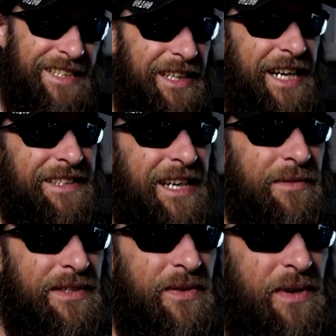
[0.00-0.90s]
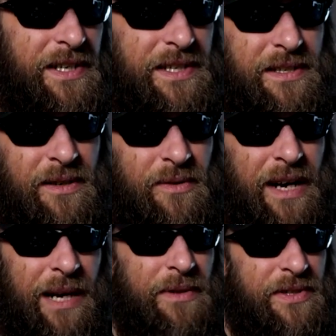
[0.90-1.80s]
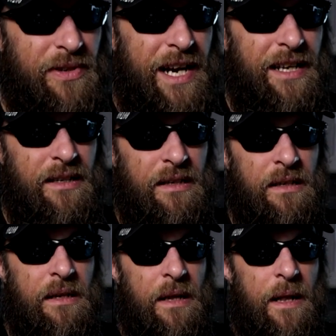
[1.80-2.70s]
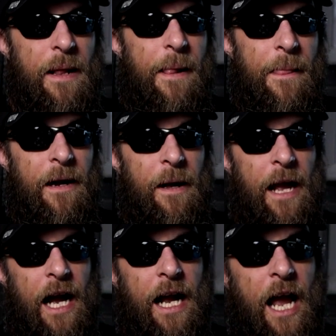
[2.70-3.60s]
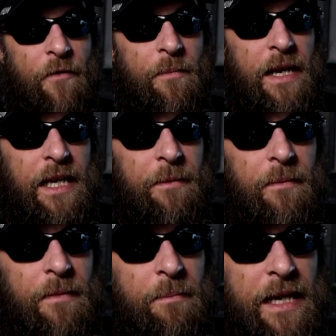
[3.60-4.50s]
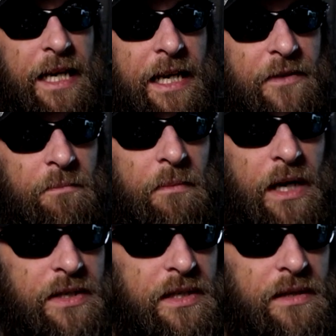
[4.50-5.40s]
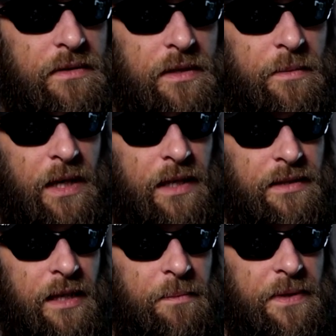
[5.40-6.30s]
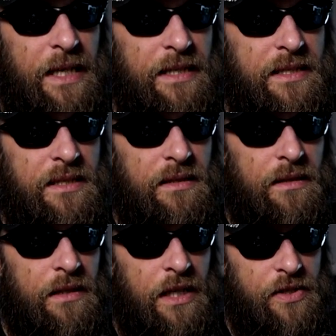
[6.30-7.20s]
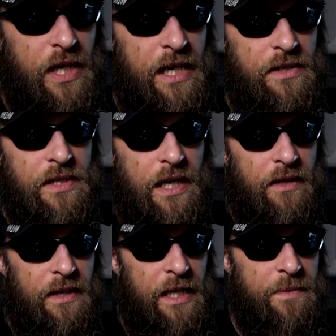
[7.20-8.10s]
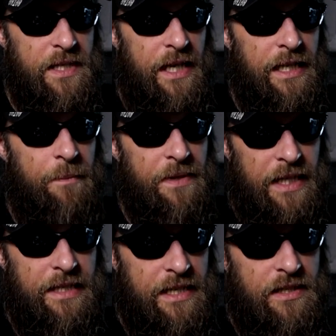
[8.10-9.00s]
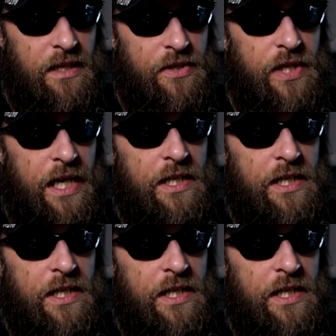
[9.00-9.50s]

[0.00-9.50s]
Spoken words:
a lot of times on Twitch, so I would try to. I haven't been making as much YouTube content, but that's going to change. I know I keep saying that, but that is going to change.